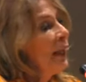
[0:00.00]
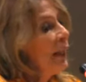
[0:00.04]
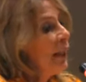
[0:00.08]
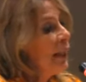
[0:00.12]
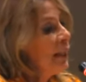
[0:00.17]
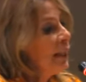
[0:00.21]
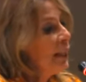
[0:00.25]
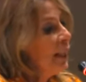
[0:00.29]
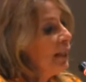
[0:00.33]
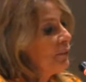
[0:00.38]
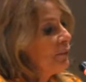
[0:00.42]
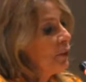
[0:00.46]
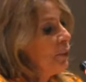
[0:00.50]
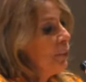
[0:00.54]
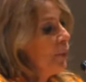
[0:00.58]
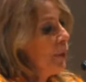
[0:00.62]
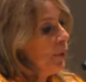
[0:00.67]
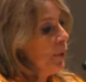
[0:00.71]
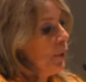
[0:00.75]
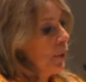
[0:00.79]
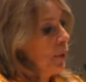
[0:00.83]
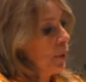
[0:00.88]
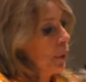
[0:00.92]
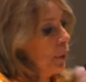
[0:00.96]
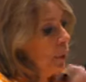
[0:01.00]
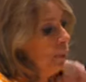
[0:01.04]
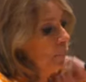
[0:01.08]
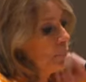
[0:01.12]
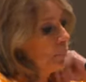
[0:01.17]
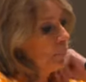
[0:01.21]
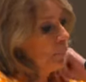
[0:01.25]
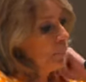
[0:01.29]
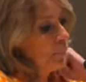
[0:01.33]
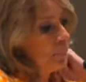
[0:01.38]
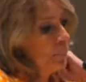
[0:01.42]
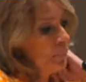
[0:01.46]
In Latin
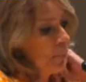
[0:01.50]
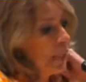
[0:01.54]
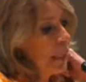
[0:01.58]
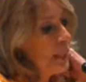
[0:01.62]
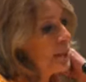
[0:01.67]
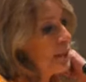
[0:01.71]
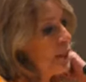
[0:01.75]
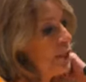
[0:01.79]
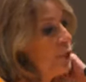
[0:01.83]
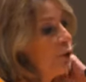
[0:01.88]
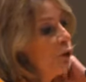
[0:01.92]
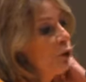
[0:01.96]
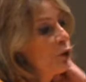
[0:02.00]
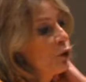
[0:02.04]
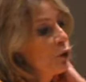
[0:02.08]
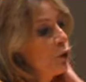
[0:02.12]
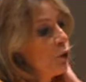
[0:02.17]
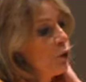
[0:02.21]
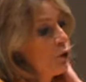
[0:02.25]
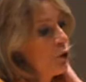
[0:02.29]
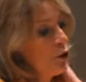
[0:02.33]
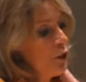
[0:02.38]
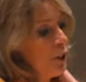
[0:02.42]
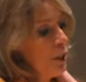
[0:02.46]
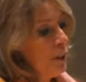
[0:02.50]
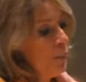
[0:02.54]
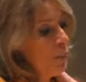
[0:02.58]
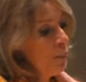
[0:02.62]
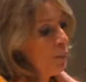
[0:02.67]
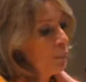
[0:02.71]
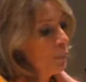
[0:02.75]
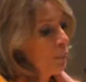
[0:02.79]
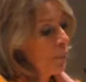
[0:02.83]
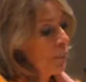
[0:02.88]
America, as here in Georgia,